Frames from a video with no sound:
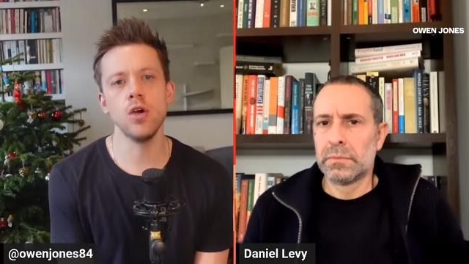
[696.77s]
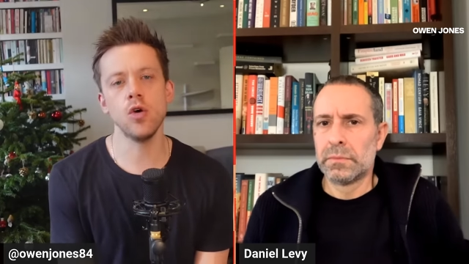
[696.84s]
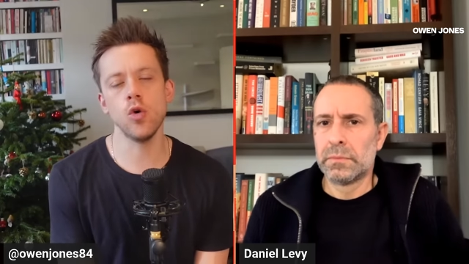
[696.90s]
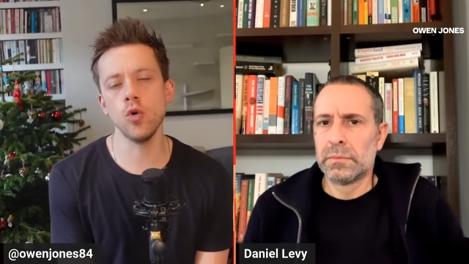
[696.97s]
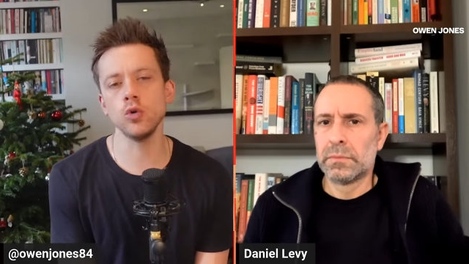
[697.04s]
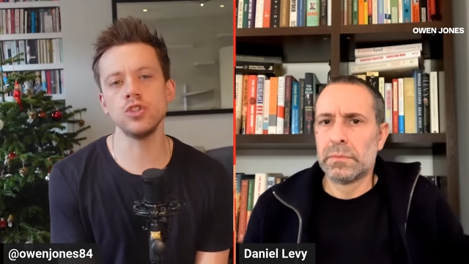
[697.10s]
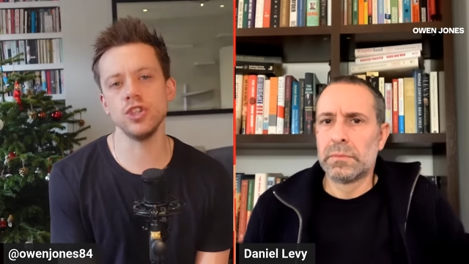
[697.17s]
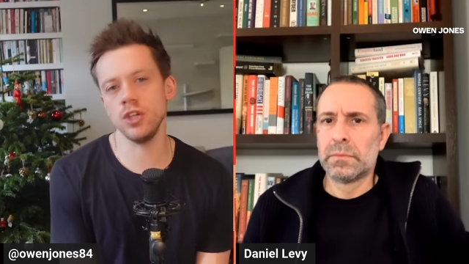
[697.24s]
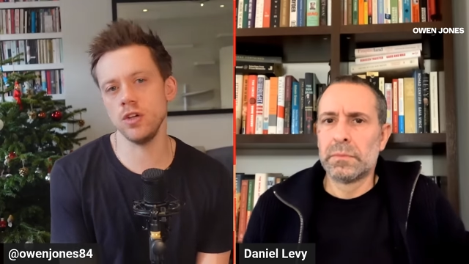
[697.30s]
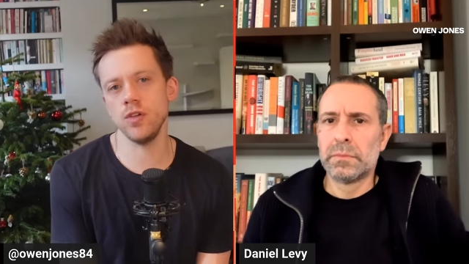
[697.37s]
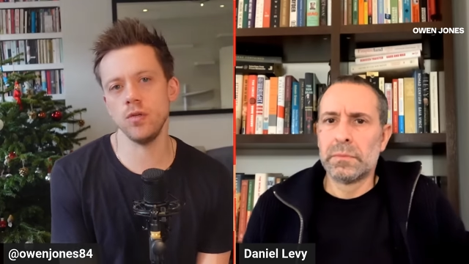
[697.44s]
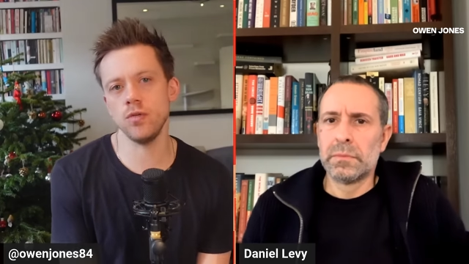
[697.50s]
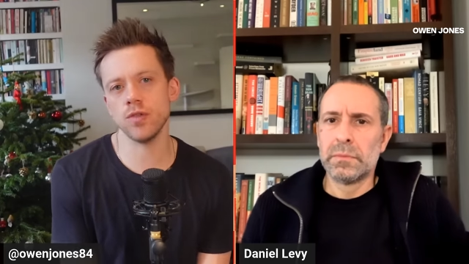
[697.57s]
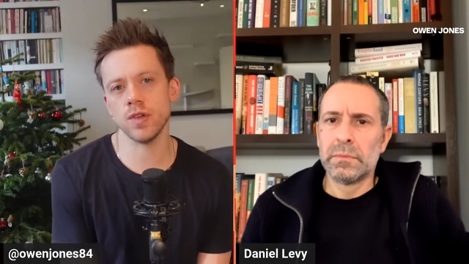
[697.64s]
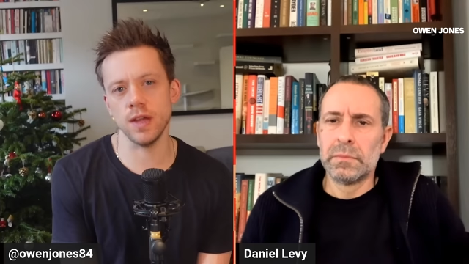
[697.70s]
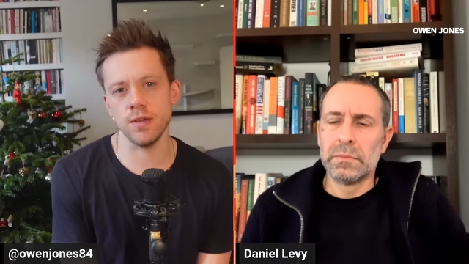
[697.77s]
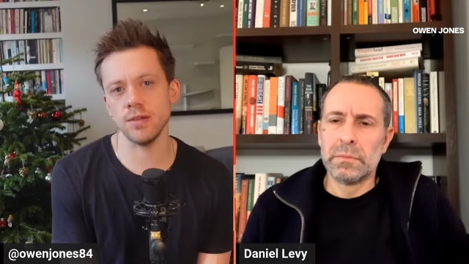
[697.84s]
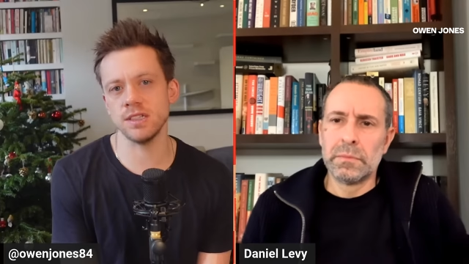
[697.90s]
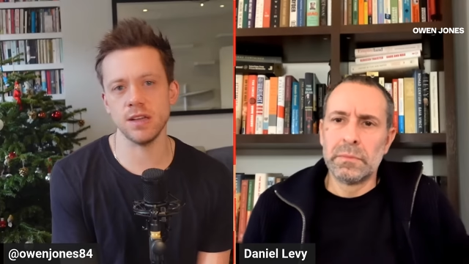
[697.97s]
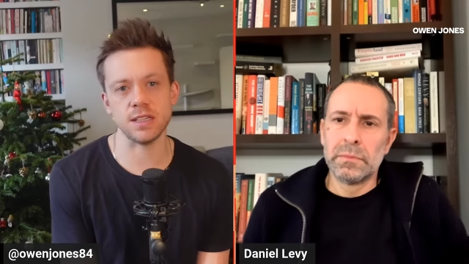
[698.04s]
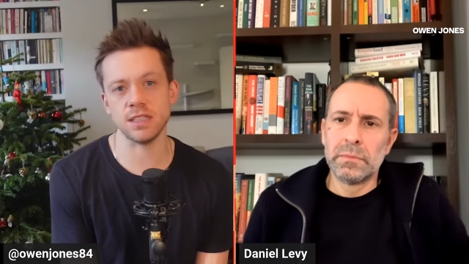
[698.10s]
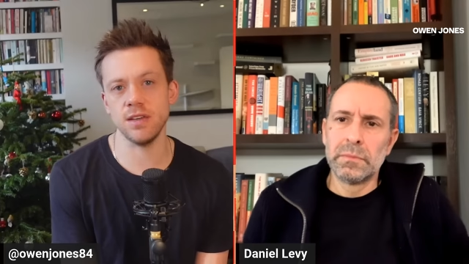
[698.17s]
Speaker 1: Or do you think
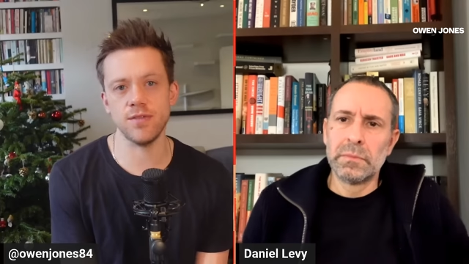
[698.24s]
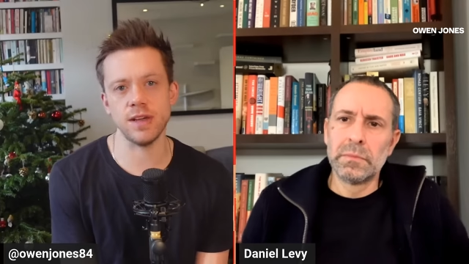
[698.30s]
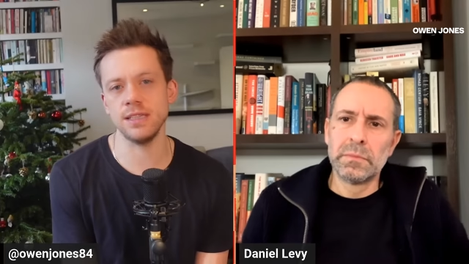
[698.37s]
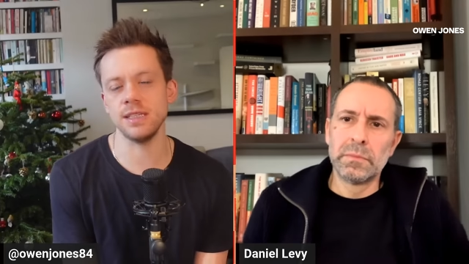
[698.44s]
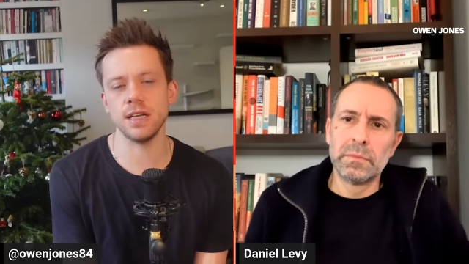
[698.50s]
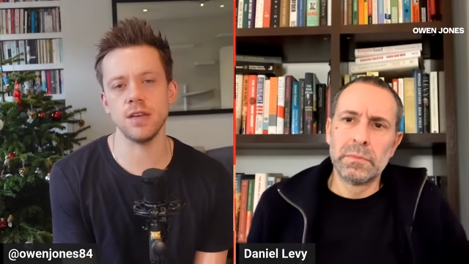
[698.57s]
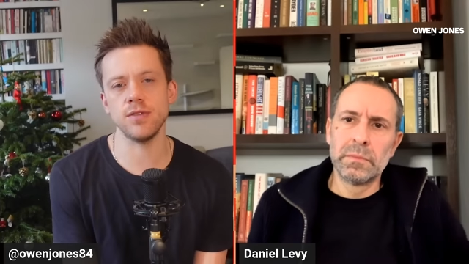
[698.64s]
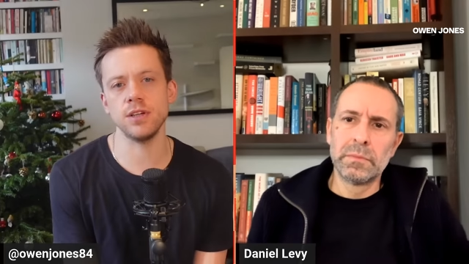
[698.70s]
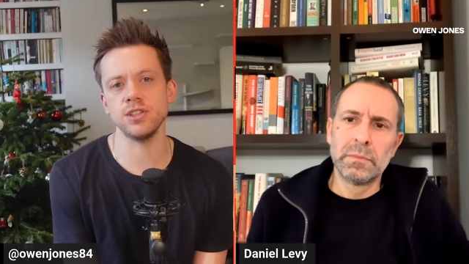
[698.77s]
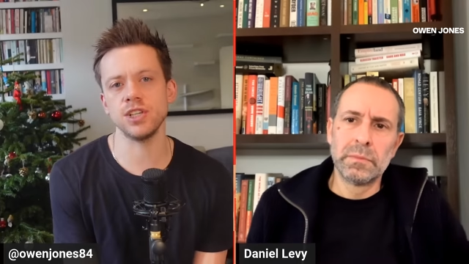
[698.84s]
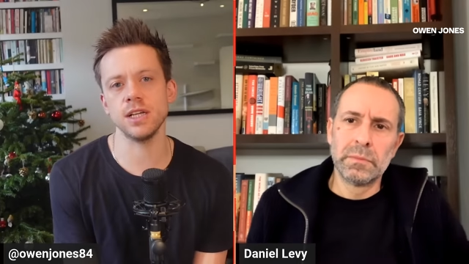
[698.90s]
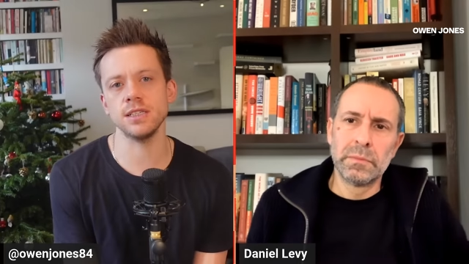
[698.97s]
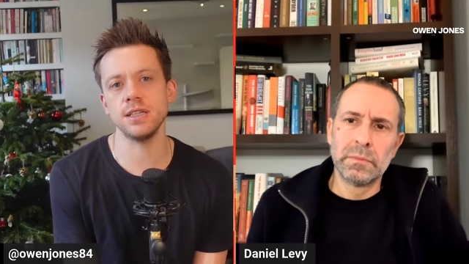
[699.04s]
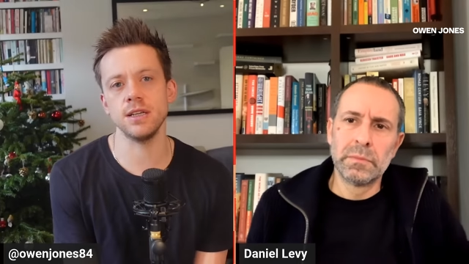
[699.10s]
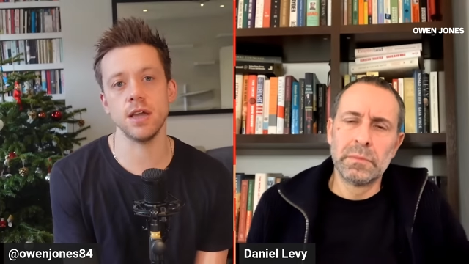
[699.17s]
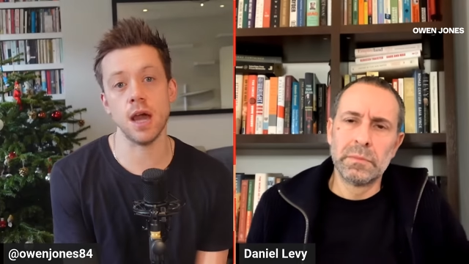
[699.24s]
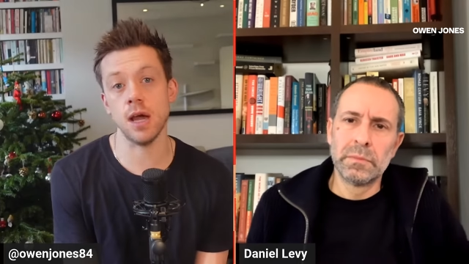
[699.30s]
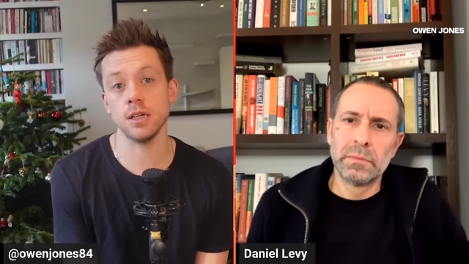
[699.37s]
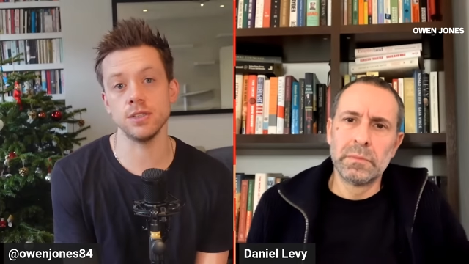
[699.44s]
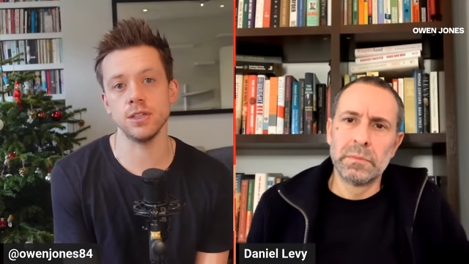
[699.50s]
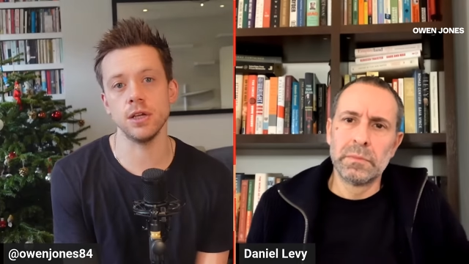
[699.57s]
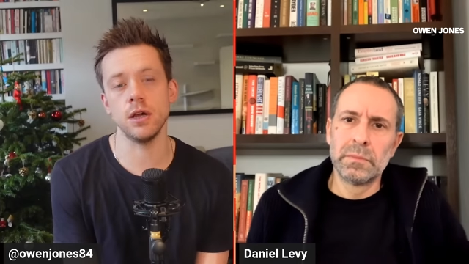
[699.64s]
there's actually a very significant chance in
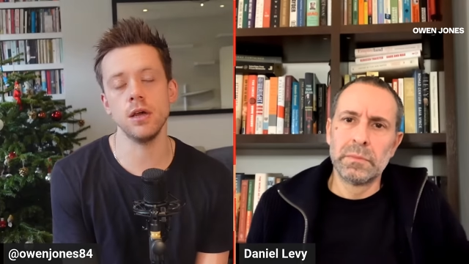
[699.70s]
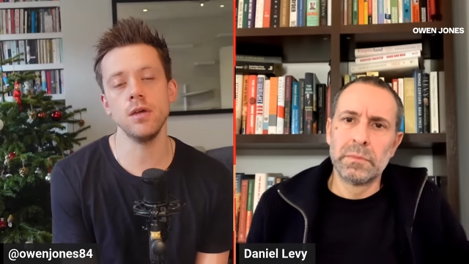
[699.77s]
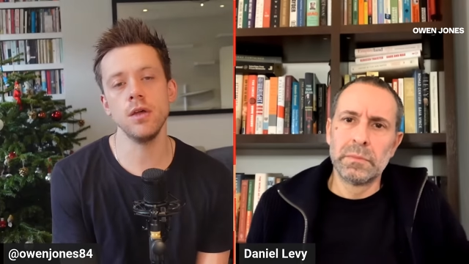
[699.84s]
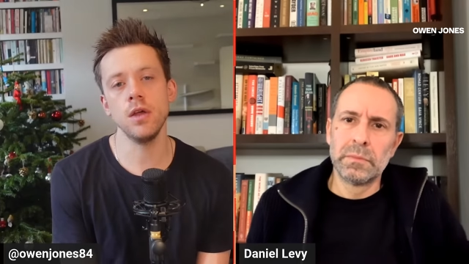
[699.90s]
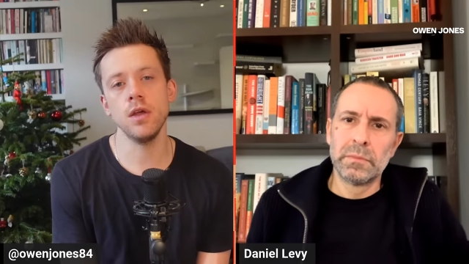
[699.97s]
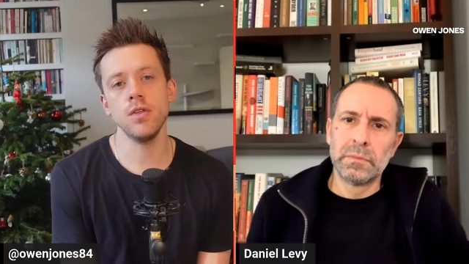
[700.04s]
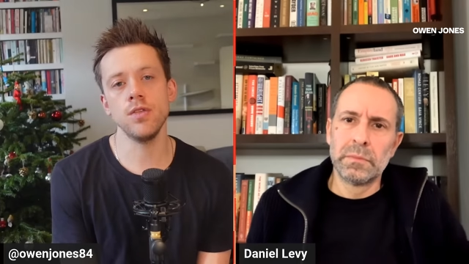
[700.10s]
Gaza